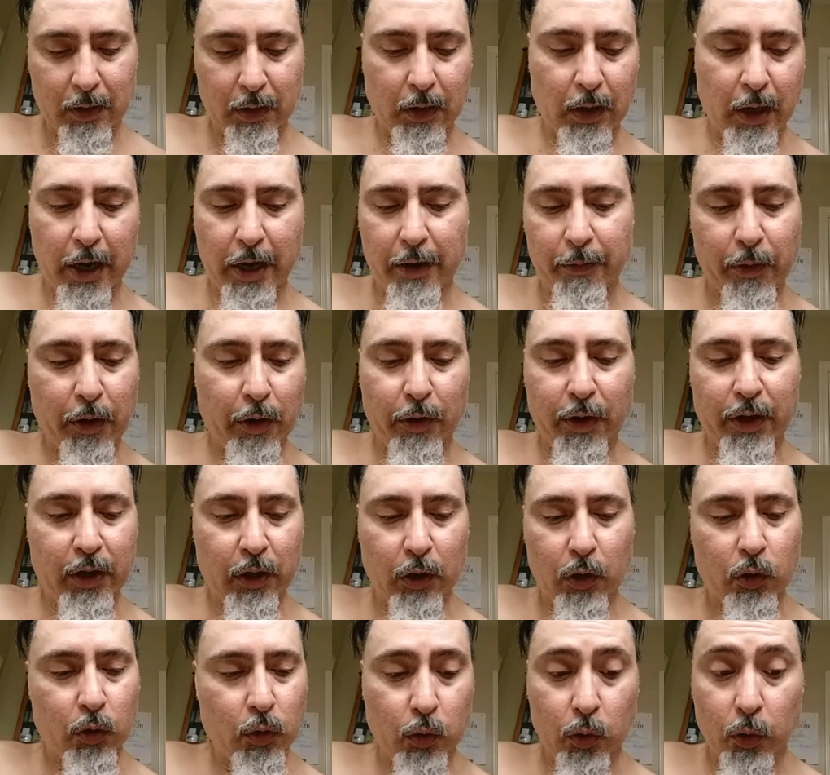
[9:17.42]
library
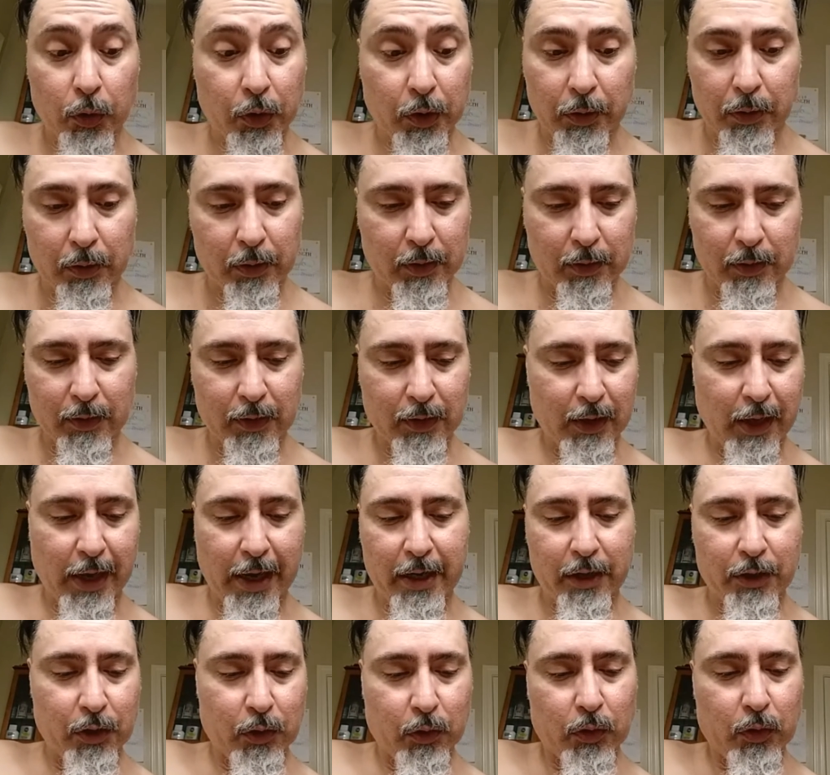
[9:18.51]
old
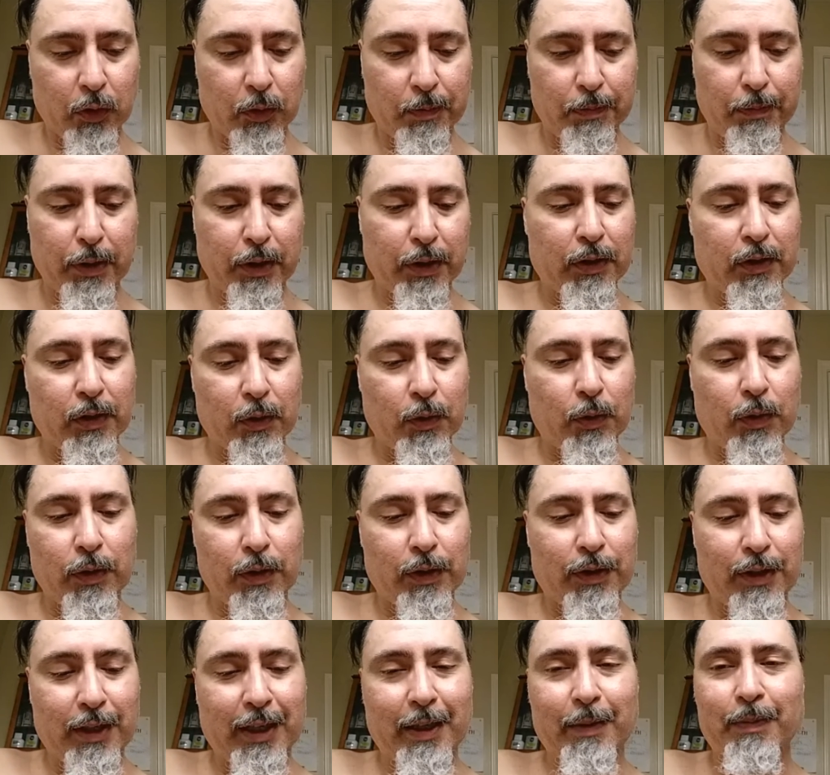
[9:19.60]
bookstore
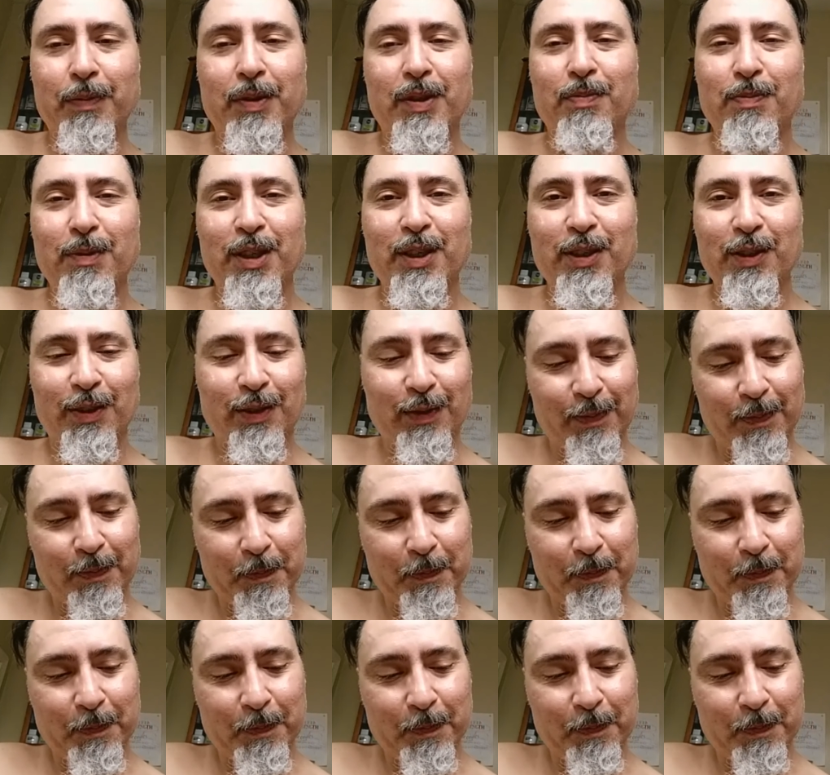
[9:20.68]
type smell,